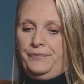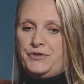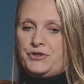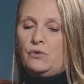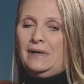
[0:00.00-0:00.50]

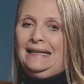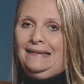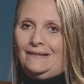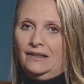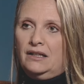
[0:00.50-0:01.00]
So
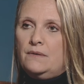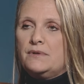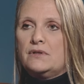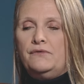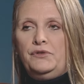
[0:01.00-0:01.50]
in
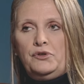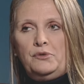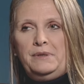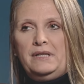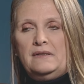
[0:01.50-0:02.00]
terms of
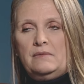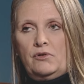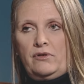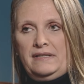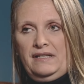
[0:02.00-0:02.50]
European
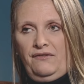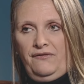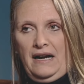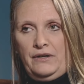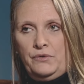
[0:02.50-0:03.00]
democratic
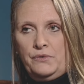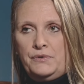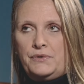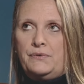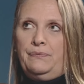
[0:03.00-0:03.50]

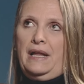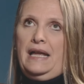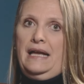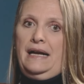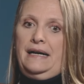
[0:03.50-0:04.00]
values,
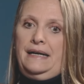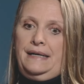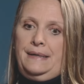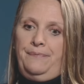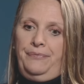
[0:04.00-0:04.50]

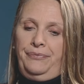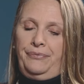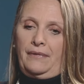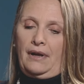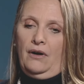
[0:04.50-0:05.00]

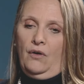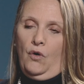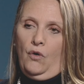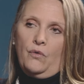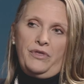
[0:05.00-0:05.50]

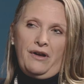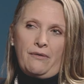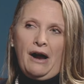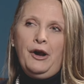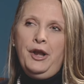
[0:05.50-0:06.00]

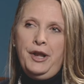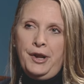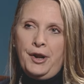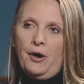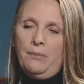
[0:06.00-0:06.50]
there are a
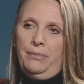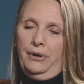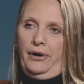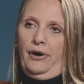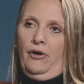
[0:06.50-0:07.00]

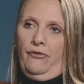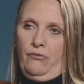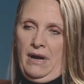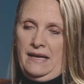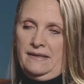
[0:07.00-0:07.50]
number of
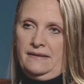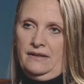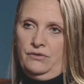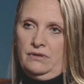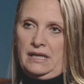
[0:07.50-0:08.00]
ways
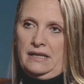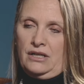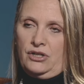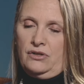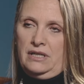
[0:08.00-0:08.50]
that you can
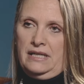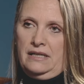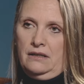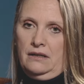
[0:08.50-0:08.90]
actually